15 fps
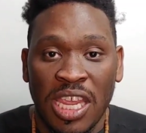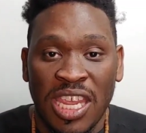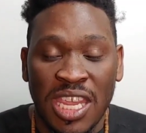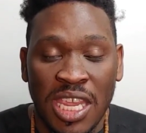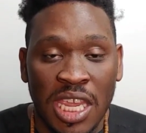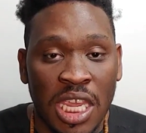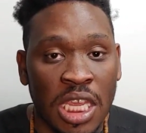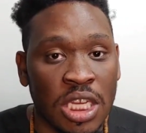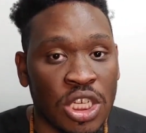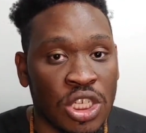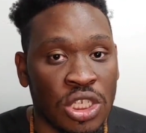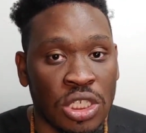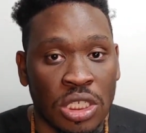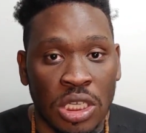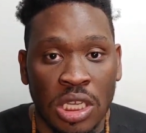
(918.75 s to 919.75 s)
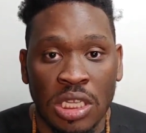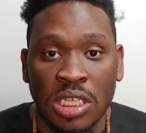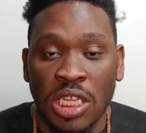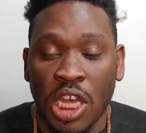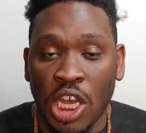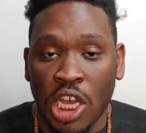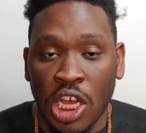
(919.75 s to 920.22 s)
Get
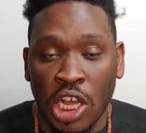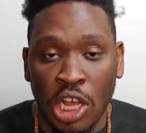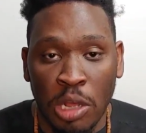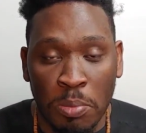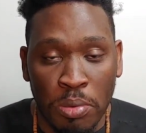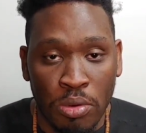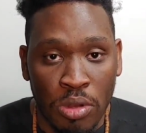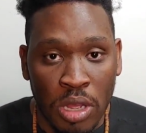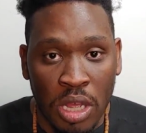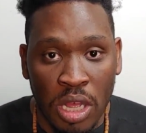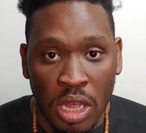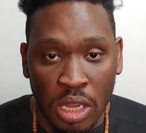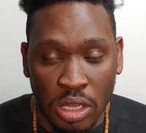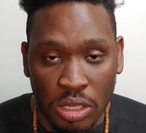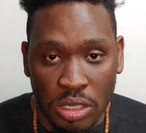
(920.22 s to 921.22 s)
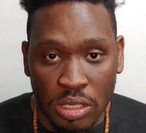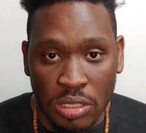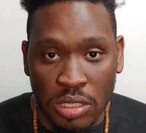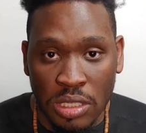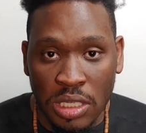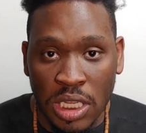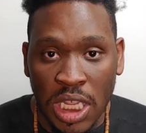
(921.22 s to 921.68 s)
just a couple
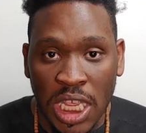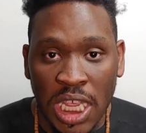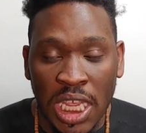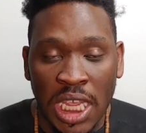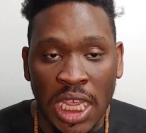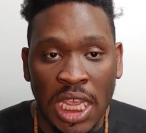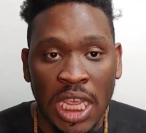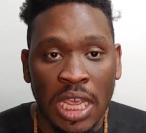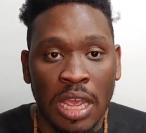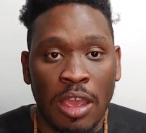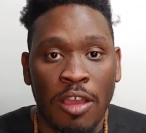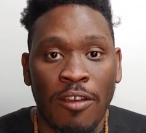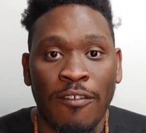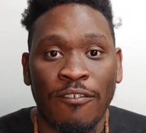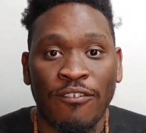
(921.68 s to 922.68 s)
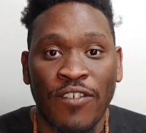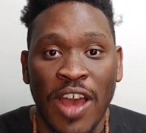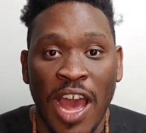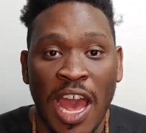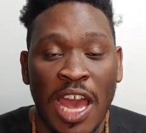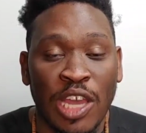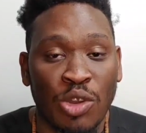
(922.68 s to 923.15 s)
colors.
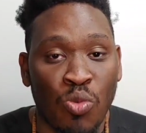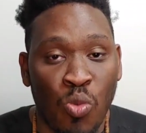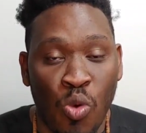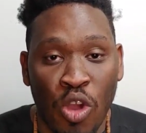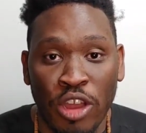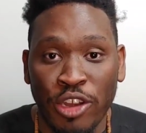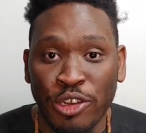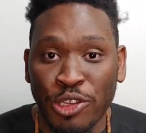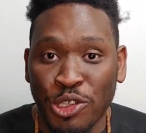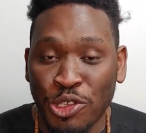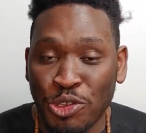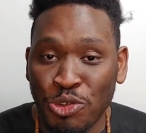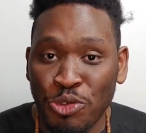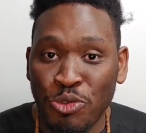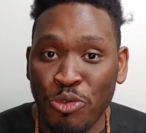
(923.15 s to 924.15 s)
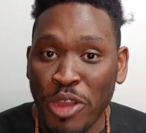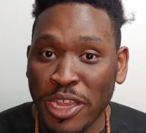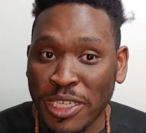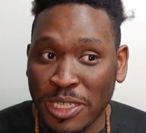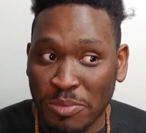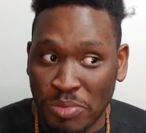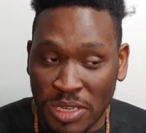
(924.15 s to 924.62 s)
Find 1 or 2
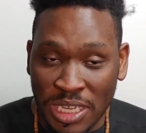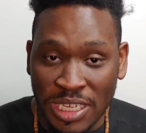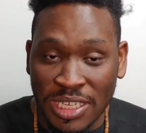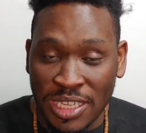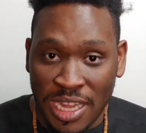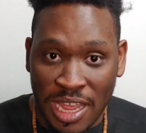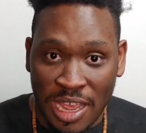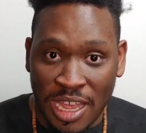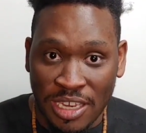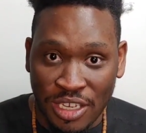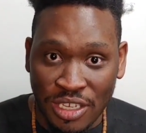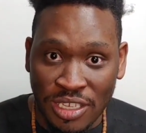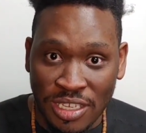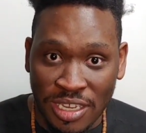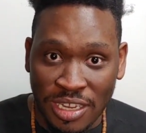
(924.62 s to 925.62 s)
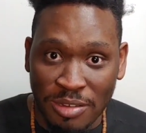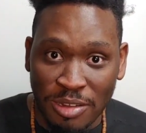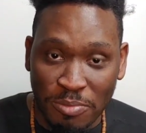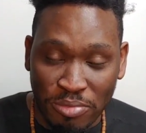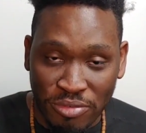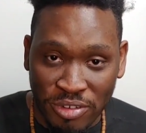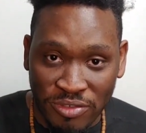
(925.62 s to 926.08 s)
recipes, like I just
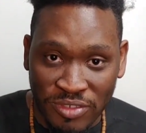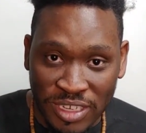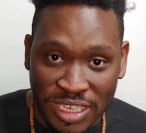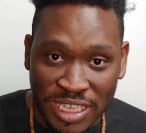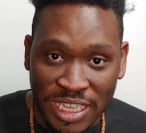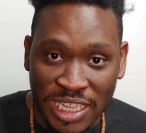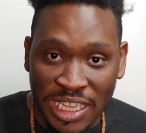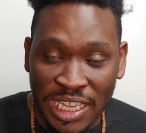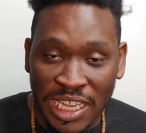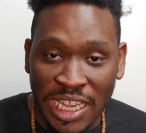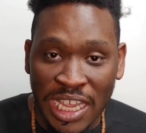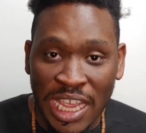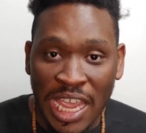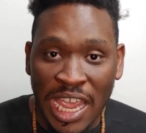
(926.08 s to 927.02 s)
said previously,